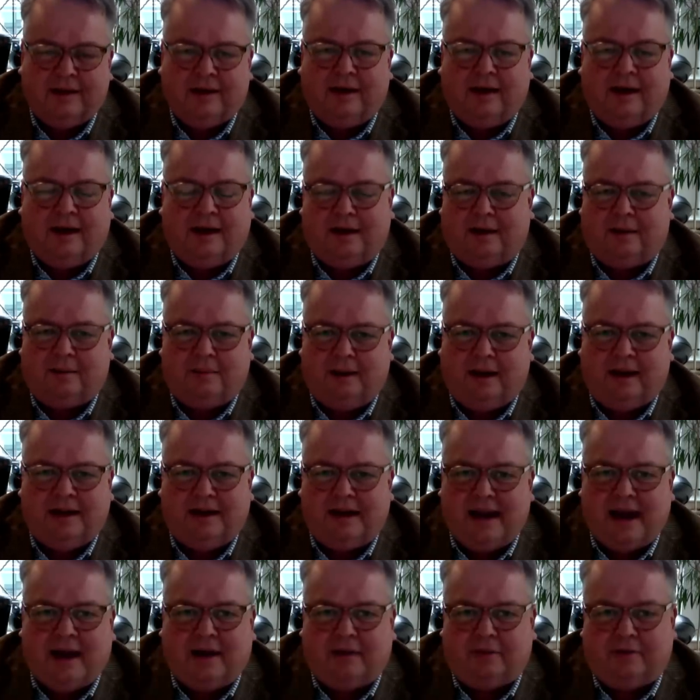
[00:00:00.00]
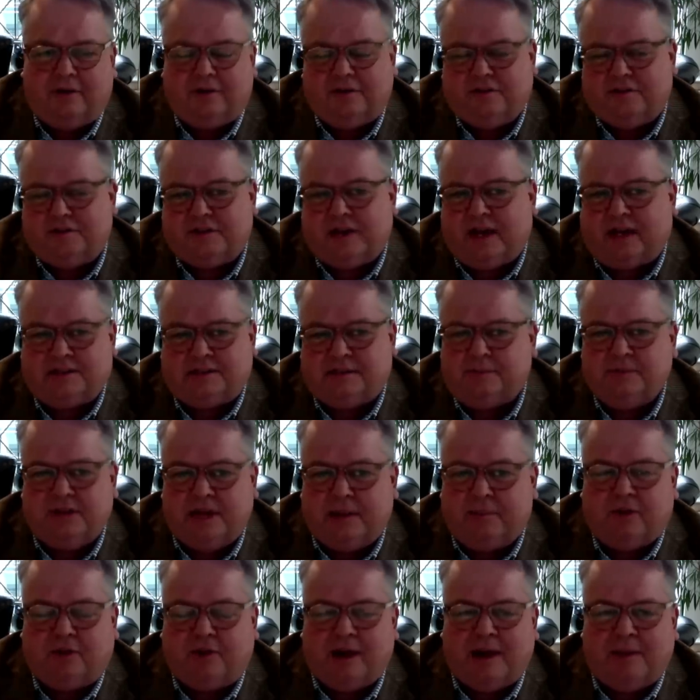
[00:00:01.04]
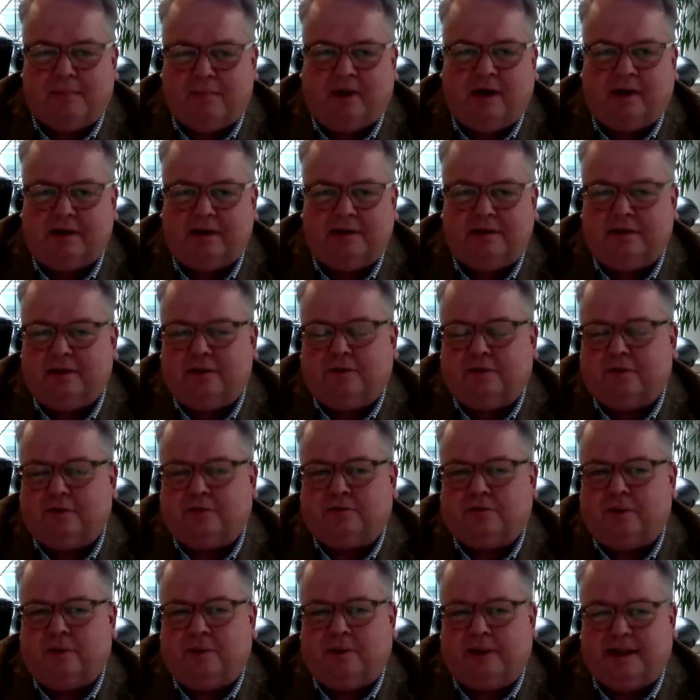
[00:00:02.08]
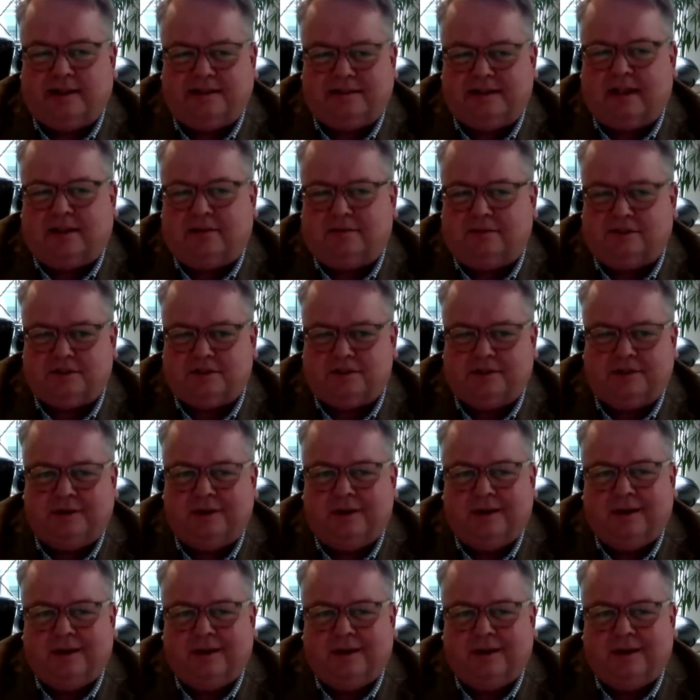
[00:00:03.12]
And now they've just got some Democrat money that they're throwing at television,